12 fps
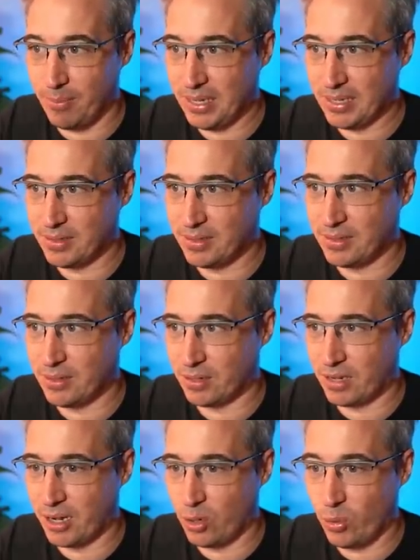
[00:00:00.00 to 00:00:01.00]
because they're
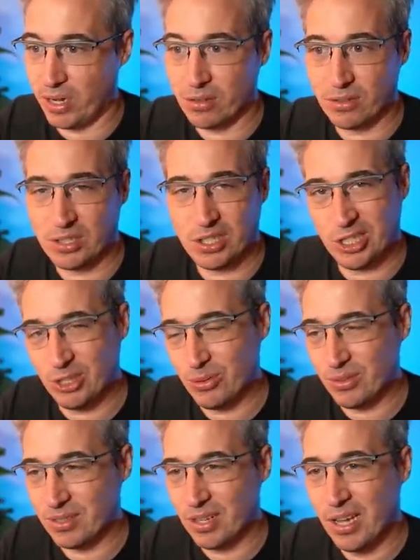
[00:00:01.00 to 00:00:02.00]
kind of weird to
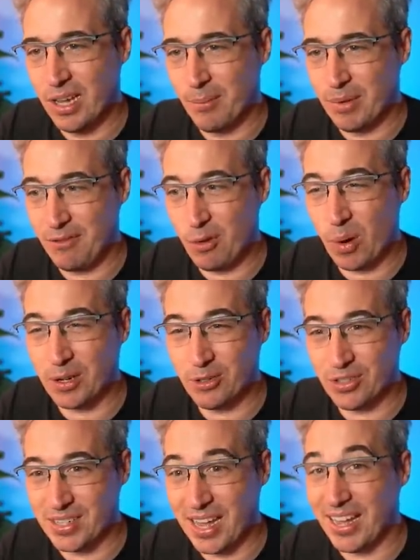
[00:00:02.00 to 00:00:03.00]
use. But if you
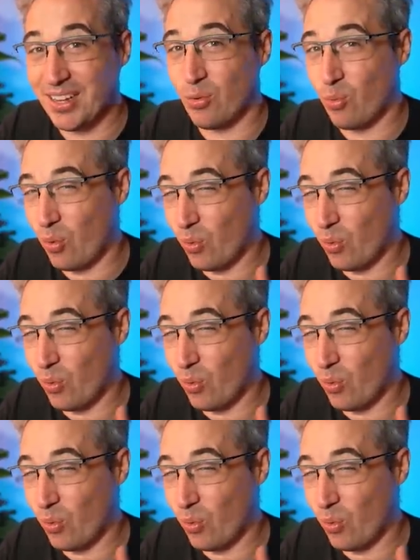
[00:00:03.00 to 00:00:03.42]
understand